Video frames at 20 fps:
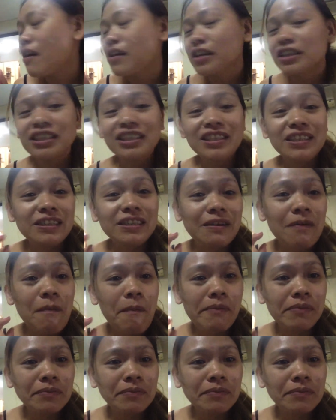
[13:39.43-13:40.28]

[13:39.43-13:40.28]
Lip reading: Yay! Hey. Hey!